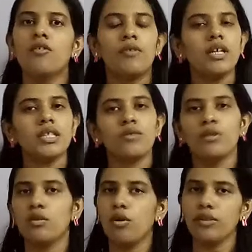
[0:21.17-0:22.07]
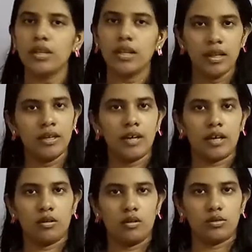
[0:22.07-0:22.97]
First we'll go with clean
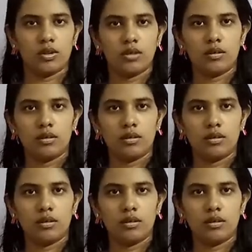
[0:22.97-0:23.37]
technology.